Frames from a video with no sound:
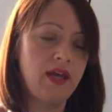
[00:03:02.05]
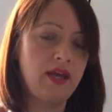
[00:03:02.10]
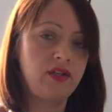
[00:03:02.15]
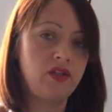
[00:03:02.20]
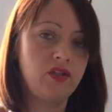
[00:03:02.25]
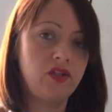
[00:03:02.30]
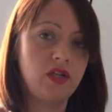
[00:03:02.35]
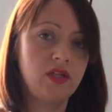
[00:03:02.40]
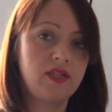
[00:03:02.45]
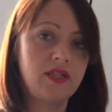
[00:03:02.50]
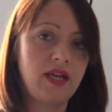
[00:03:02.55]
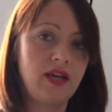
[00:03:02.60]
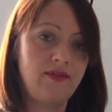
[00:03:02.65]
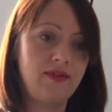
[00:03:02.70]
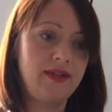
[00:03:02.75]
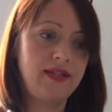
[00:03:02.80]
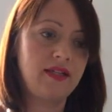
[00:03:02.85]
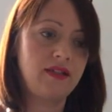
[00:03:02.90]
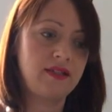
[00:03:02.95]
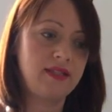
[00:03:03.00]
is just to have
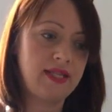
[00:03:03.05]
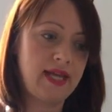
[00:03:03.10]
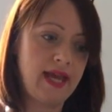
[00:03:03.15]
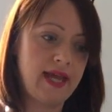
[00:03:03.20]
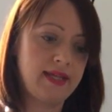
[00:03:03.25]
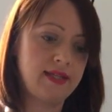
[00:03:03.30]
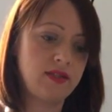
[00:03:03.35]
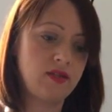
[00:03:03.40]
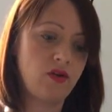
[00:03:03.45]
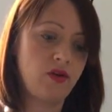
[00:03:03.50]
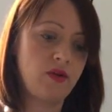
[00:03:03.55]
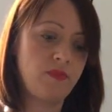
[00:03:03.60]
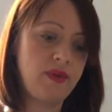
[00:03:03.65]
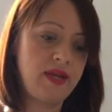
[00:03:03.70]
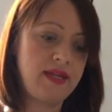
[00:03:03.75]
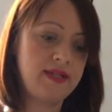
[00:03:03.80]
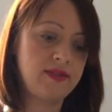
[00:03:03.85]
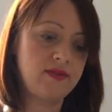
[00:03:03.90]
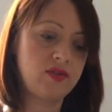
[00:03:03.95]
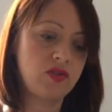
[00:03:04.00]
a little test on a
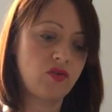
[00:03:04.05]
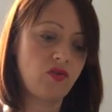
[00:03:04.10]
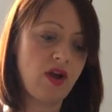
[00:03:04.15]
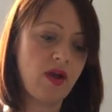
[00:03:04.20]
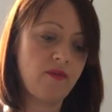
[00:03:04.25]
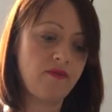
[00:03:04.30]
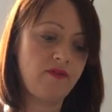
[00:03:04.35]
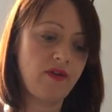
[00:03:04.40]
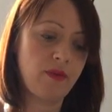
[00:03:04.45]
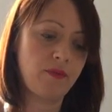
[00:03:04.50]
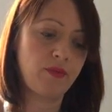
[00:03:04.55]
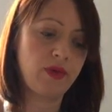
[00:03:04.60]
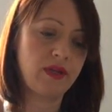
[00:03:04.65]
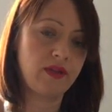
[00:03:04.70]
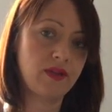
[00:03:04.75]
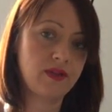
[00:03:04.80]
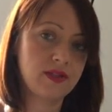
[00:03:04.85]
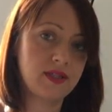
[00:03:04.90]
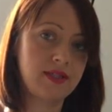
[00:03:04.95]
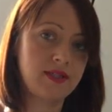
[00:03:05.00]
piece of scrap
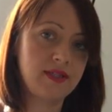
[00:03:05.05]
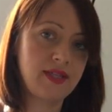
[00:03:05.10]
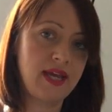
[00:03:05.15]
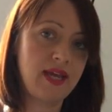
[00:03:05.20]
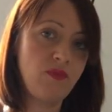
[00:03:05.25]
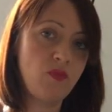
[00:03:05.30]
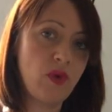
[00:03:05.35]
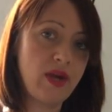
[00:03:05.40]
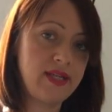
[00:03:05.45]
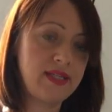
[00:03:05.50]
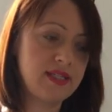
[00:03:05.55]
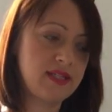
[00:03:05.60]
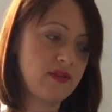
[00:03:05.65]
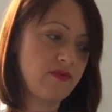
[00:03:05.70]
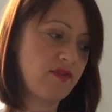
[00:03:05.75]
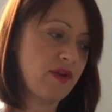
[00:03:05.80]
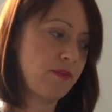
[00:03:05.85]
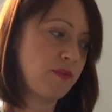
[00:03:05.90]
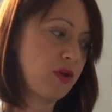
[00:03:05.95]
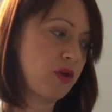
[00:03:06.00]
fabric that's the same weight as the
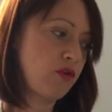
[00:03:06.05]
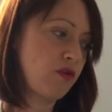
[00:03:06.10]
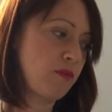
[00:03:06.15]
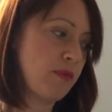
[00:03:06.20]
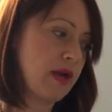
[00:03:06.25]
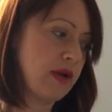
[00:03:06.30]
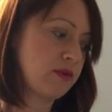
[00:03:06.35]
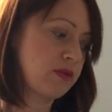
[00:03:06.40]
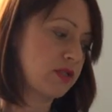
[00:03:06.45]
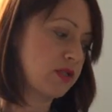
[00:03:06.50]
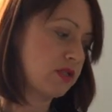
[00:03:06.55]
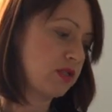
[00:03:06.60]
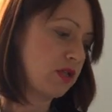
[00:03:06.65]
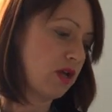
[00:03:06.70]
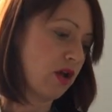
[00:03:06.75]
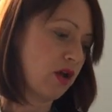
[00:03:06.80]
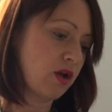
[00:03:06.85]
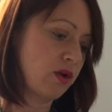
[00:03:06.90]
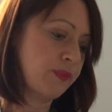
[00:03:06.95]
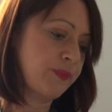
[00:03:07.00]
fabric you're about to
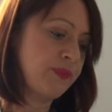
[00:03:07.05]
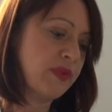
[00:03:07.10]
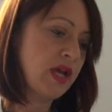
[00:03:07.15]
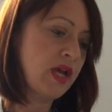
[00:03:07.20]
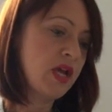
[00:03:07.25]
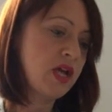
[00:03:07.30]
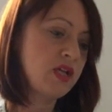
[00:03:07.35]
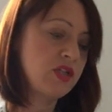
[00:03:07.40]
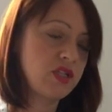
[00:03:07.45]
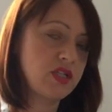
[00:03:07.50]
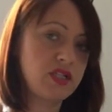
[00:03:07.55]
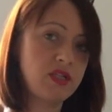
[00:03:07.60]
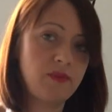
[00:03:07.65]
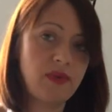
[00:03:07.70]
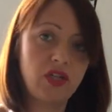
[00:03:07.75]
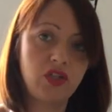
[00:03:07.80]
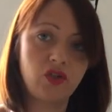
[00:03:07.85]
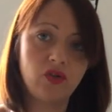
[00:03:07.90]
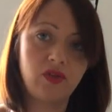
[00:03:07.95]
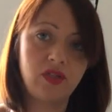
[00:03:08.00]
sew, just to
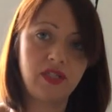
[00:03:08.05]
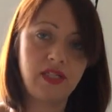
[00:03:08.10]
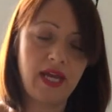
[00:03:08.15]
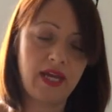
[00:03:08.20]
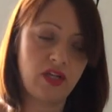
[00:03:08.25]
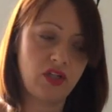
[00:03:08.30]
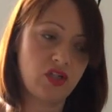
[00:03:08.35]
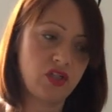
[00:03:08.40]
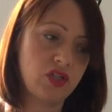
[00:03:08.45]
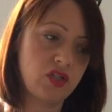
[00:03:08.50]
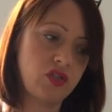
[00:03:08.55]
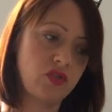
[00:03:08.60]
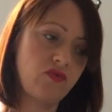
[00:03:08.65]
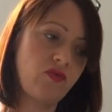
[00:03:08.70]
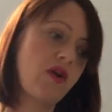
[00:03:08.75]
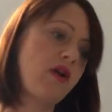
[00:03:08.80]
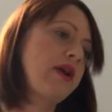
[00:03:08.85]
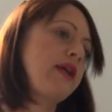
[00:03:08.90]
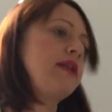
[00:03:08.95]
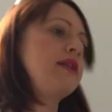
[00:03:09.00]
make sure the tension's
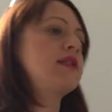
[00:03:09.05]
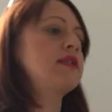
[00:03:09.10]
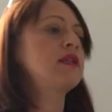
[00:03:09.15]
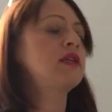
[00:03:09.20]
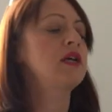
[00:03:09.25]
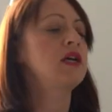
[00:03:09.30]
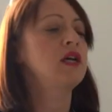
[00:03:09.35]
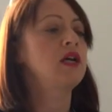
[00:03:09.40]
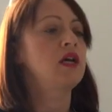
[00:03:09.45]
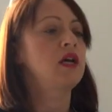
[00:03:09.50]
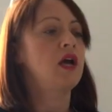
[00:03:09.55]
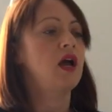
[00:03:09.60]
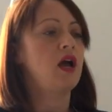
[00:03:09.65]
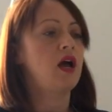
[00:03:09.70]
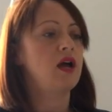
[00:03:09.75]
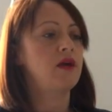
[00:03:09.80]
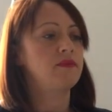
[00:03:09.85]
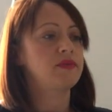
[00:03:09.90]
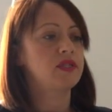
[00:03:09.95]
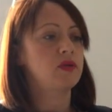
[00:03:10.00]
right.
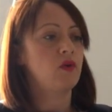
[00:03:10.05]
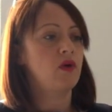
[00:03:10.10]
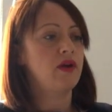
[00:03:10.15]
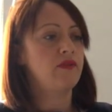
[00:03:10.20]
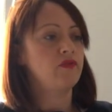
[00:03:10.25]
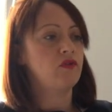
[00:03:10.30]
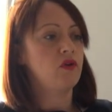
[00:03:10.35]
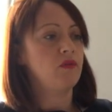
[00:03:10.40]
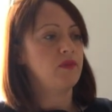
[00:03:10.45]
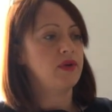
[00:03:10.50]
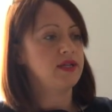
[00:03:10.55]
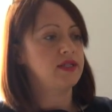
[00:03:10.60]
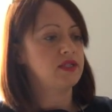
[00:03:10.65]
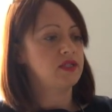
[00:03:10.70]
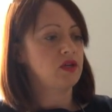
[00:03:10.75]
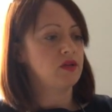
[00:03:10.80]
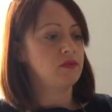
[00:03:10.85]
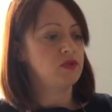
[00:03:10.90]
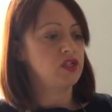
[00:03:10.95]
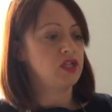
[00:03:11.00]
So I've got my
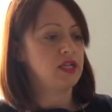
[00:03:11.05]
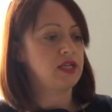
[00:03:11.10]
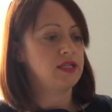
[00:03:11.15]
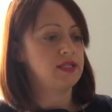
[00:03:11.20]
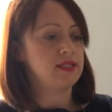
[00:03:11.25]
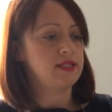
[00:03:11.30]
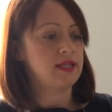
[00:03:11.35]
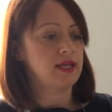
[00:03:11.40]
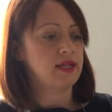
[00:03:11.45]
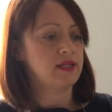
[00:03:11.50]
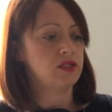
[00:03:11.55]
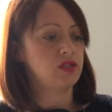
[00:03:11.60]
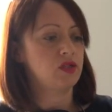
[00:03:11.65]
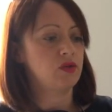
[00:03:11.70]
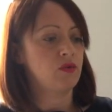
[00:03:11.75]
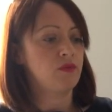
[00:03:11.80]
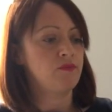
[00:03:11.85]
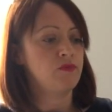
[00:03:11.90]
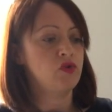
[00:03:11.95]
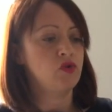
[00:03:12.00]
sewing machine set
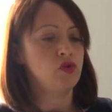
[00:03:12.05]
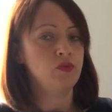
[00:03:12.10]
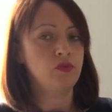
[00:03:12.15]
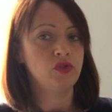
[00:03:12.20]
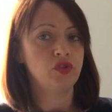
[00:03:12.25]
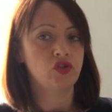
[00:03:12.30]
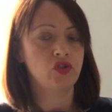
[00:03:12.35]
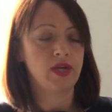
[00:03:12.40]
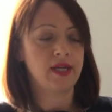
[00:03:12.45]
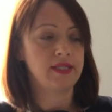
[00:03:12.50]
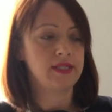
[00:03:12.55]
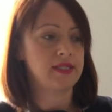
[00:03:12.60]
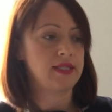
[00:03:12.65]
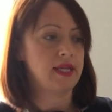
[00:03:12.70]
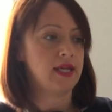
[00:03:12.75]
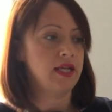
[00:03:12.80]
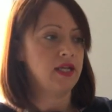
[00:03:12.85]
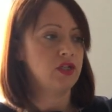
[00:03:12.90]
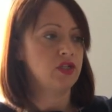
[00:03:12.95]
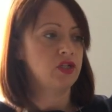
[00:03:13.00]
to a normal straight
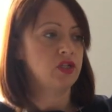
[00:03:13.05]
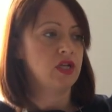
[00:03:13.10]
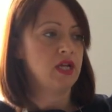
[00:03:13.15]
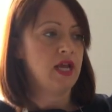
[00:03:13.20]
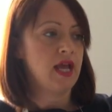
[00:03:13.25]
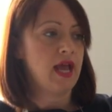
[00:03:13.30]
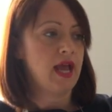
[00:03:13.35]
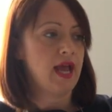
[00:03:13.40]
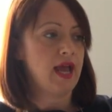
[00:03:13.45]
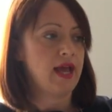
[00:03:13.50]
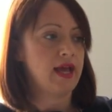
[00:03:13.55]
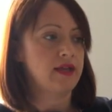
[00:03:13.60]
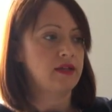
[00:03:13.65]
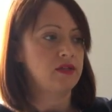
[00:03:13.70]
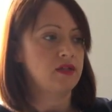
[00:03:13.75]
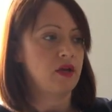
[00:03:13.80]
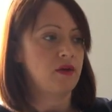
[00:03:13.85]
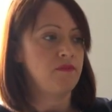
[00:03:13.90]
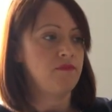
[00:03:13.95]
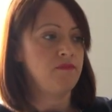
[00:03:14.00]
stitch
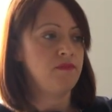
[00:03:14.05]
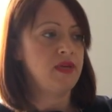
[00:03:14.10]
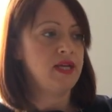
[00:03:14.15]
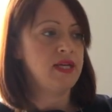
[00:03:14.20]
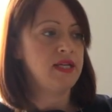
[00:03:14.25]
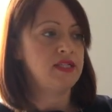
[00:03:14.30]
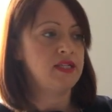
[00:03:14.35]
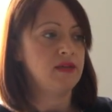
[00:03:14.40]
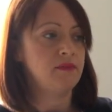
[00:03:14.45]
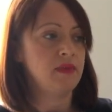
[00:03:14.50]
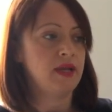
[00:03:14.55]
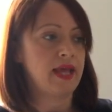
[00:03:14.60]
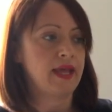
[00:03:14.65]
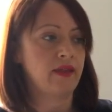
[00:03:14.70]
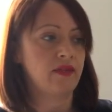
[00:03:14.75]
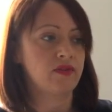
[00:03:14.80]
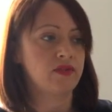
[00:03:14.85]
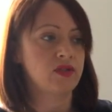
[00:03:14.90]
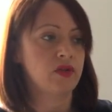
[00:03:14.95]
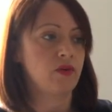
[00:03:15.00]
and a medium
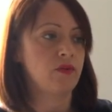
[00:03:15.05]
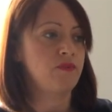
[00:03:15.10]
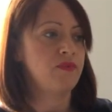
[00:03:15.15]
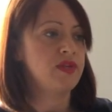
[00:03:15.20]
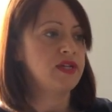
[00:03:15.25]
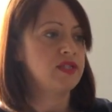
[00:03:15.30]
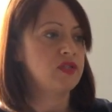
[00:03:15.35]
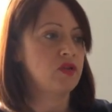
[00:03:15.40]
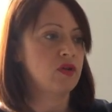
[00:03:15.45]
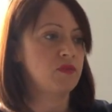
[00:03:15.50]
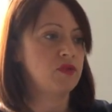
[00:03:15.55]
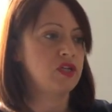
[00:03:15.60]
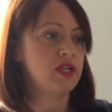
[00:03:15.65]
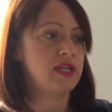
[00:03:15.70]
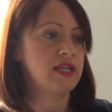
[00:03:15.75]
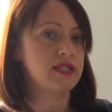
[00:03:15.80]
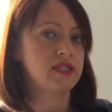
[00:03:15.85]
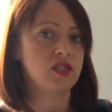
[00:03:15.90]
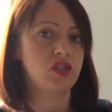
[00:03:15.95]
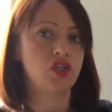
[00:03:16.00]
length. So on this sewing
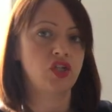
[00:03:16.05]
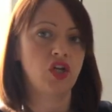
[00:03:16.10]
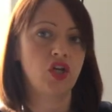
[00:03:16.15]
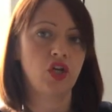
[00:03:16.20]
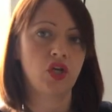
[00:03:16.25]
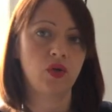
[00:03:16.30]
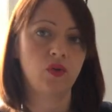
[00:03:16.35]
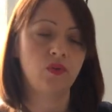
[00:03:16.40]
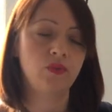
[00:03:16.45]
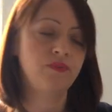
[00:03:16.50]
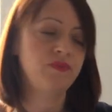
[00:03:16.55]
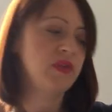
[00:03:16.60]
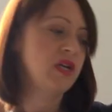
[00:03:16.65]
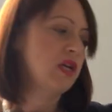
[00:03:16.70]
machine it's a 2.